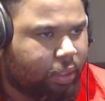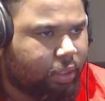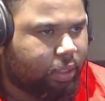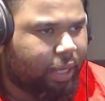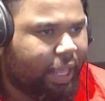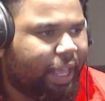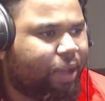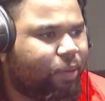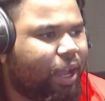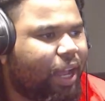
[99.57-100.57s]
Late
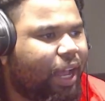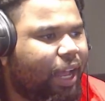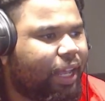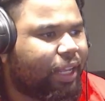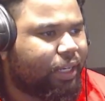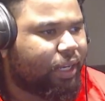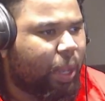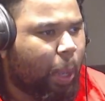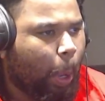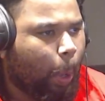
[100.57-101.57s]
and one.
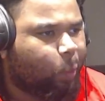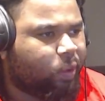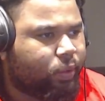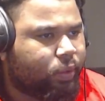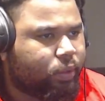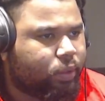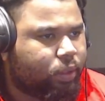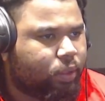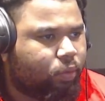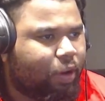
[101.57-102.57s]

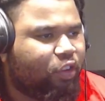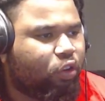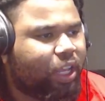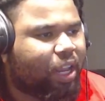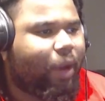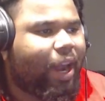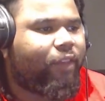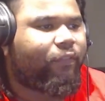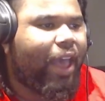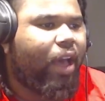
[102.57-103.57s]
Ref, you looking right at
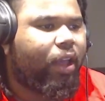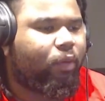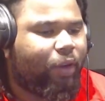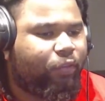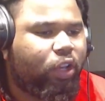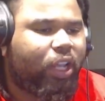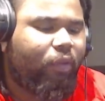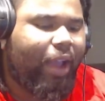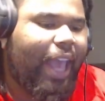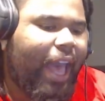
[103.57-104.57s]
him, foul him. Ref, you looking
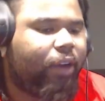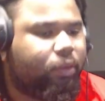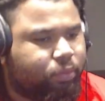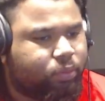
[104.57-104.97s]
right at him.